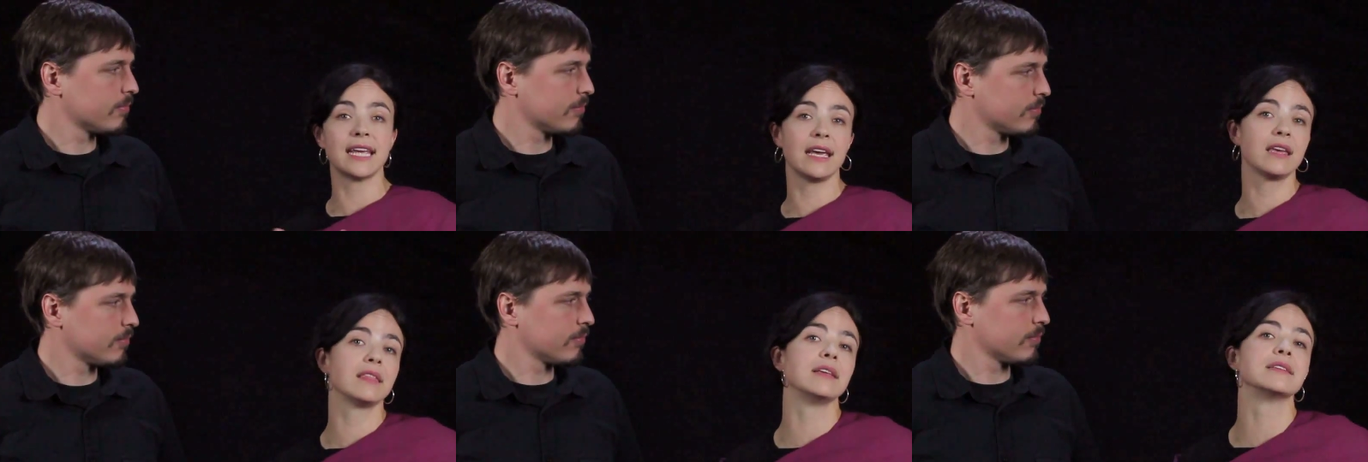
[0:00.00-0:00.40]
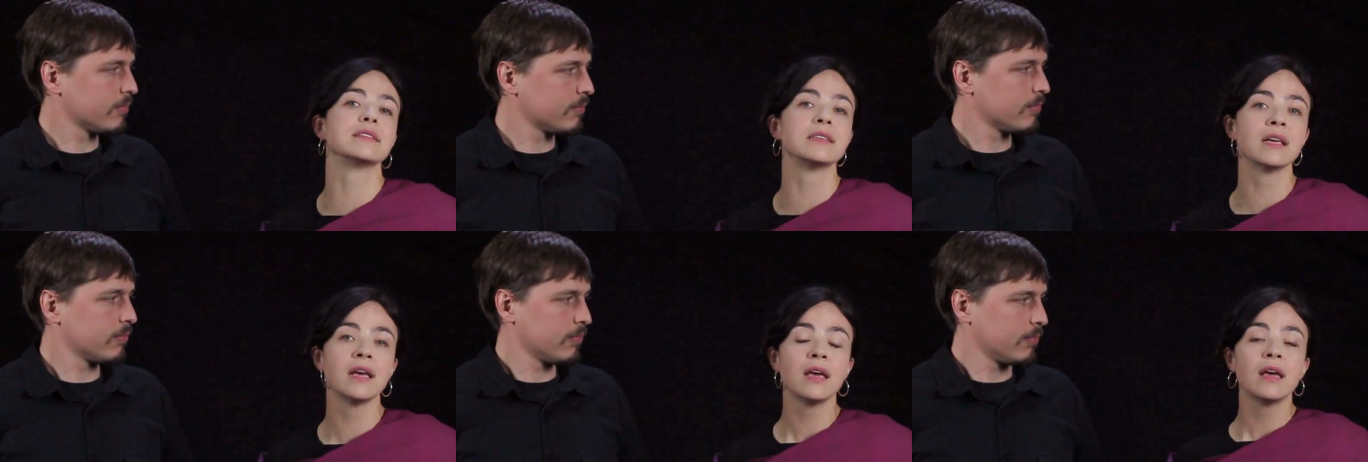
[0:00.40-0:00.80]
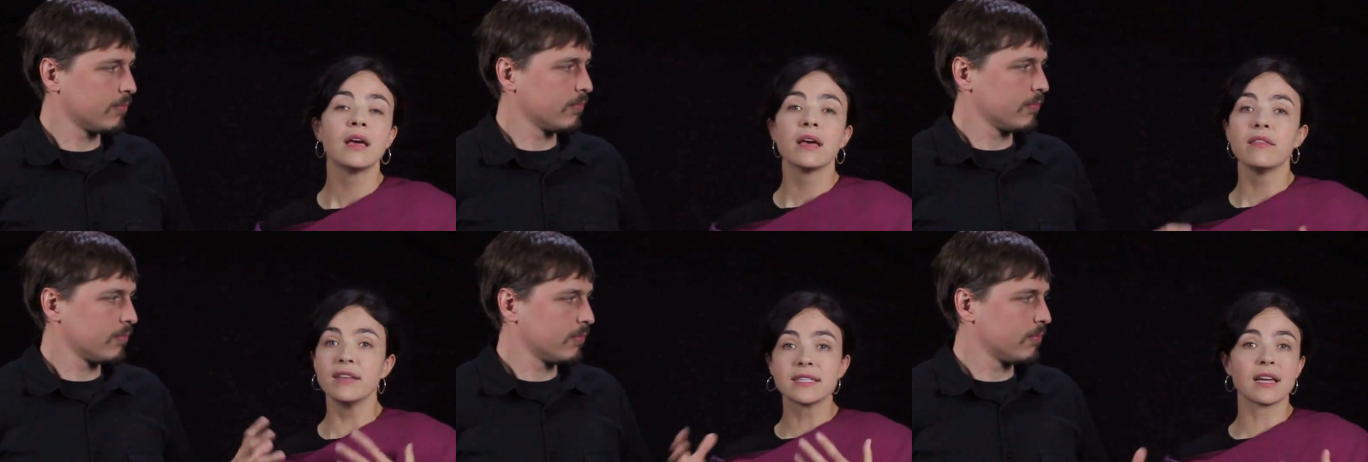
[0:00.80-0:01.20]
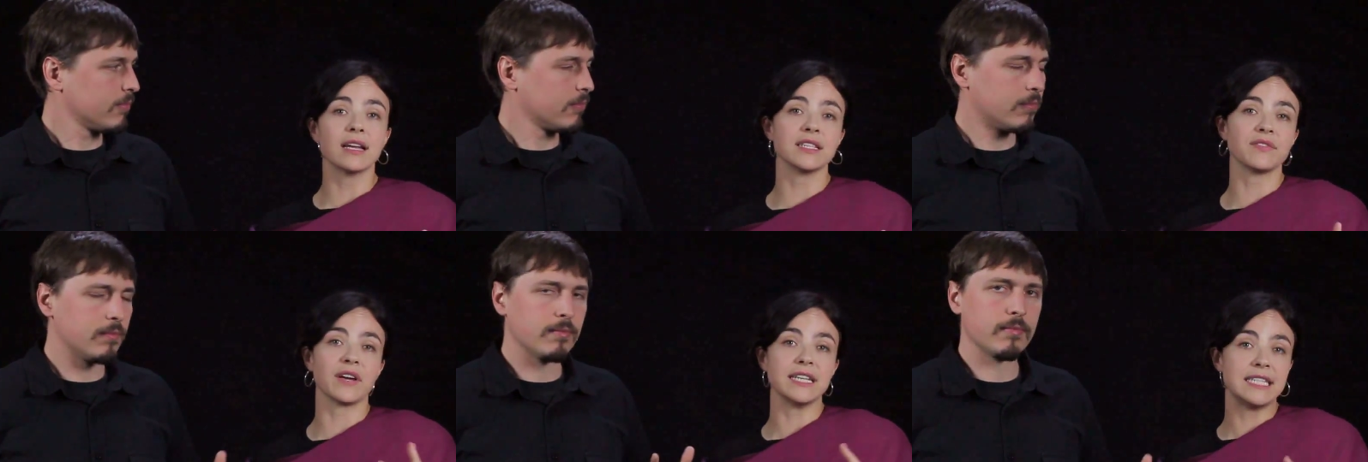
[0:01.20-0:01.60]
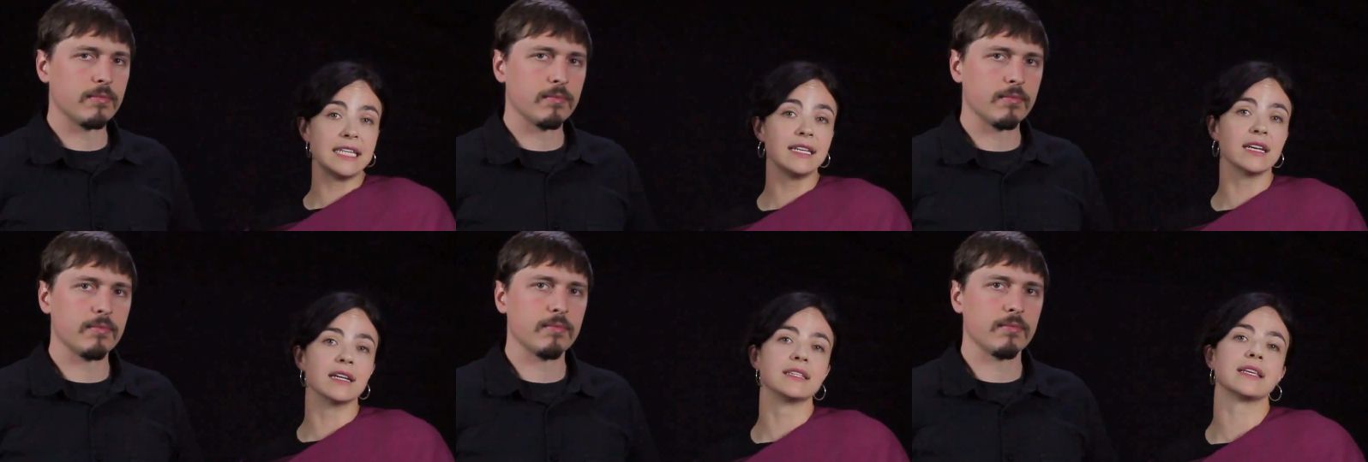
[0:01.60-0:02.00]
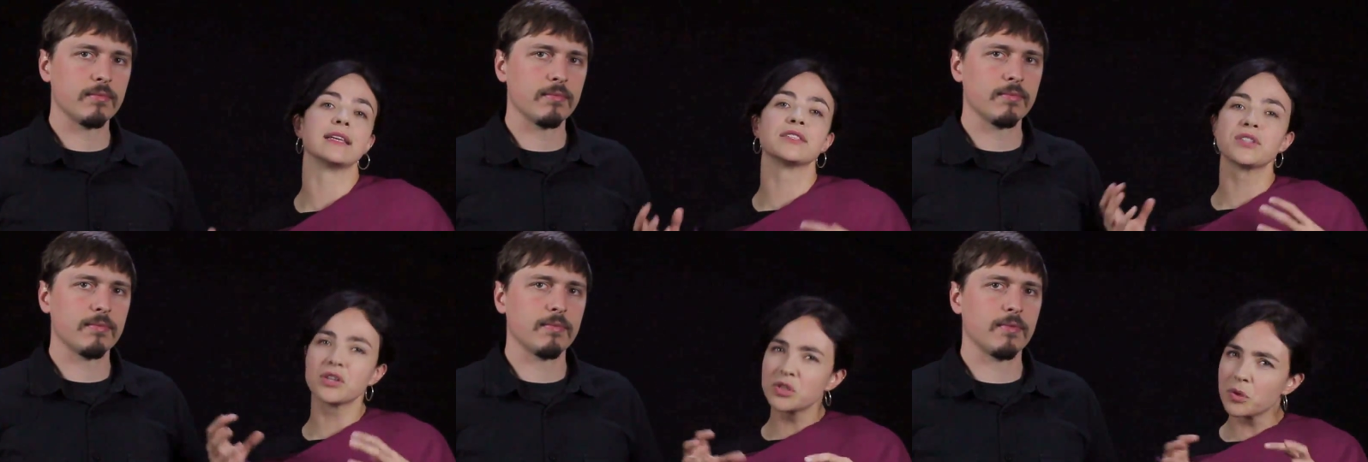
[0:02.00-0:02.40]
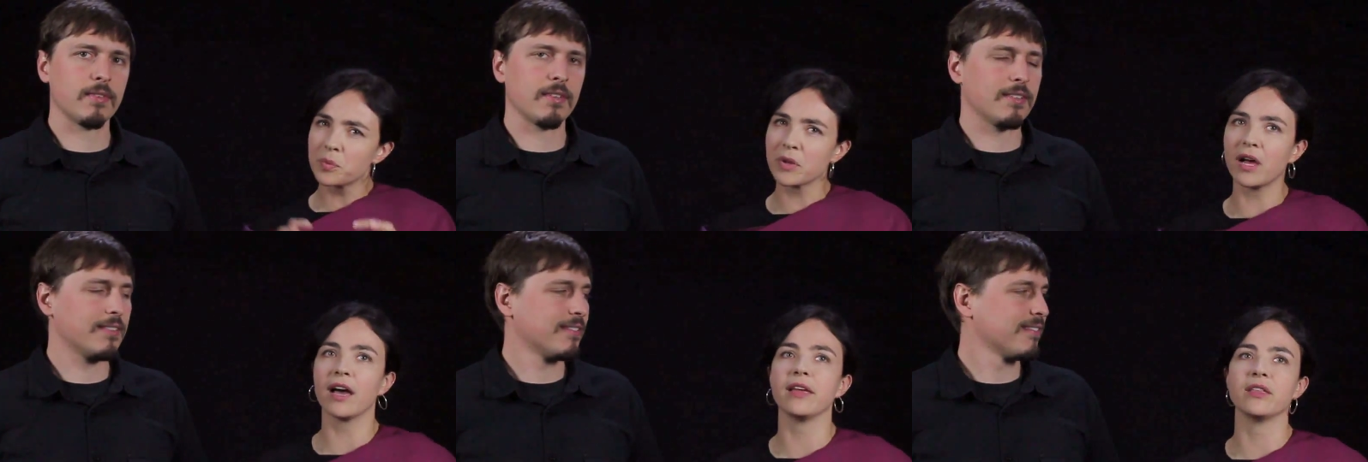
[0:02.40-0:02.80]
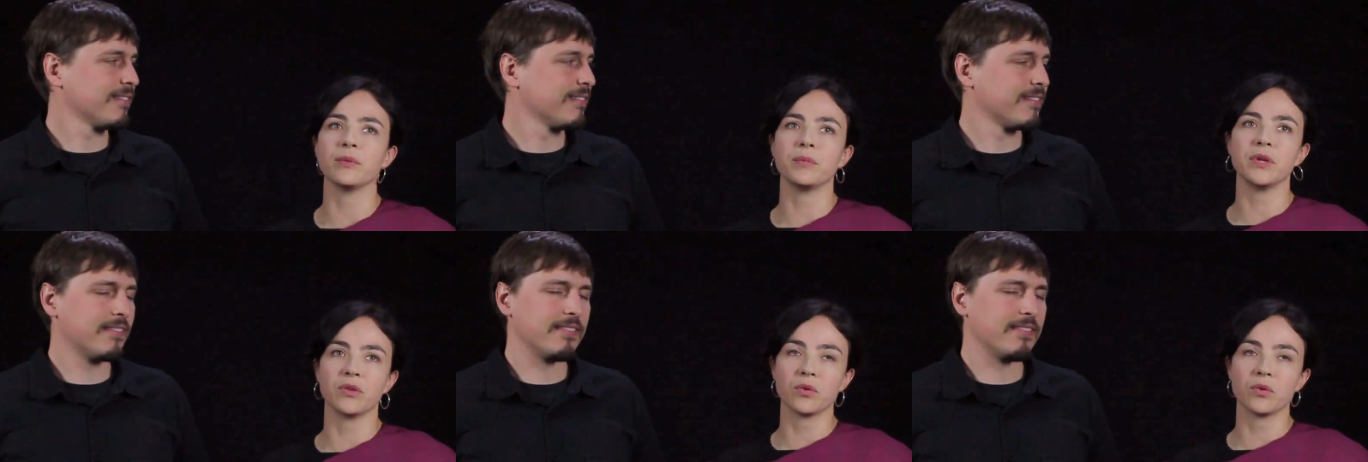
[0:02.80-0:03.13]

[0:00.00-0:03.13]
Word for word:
Speaker 1: take these, these kinds of ideas and start to apply them in